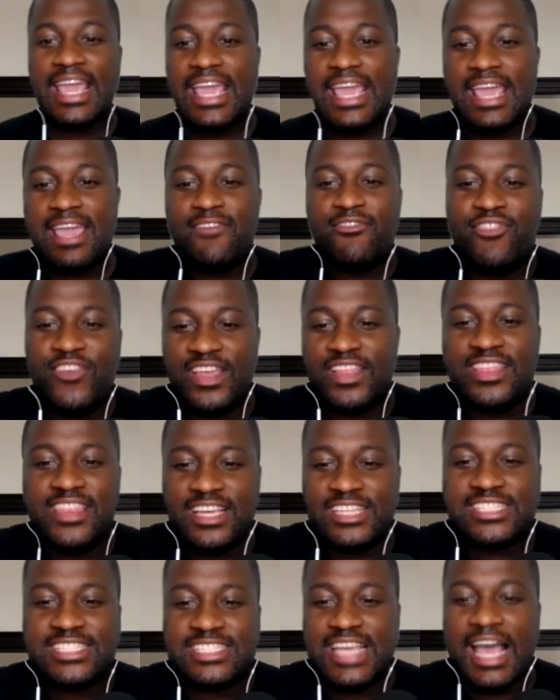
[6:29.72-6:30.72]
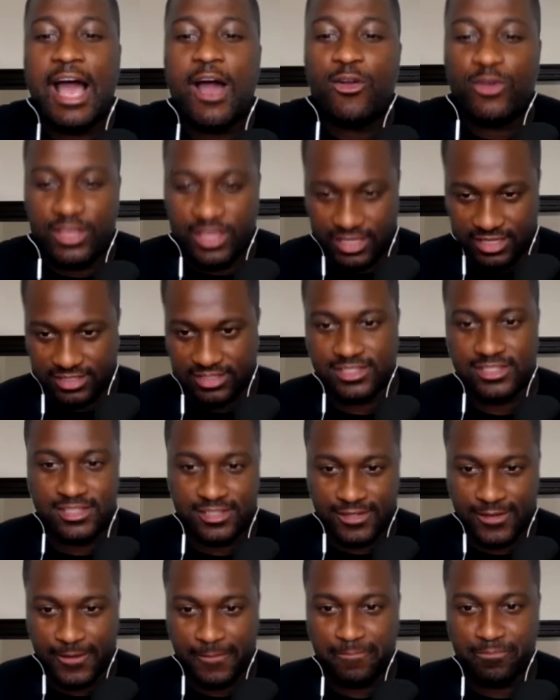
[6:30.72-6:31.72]
Yeah. Even the
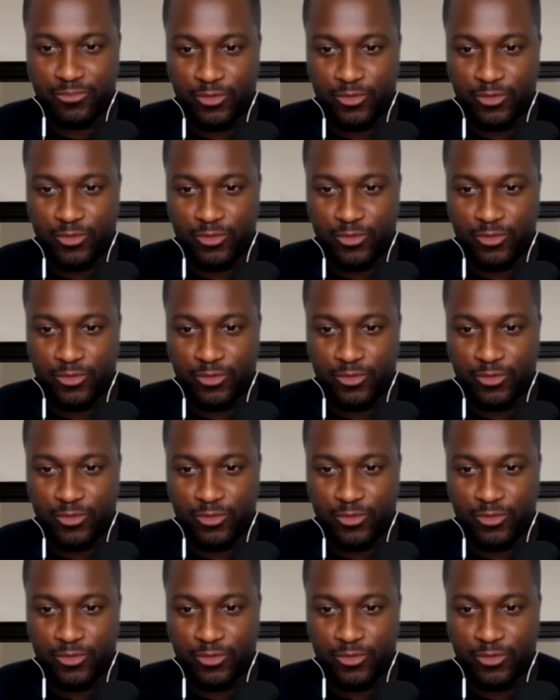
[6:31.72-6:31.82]
Saudis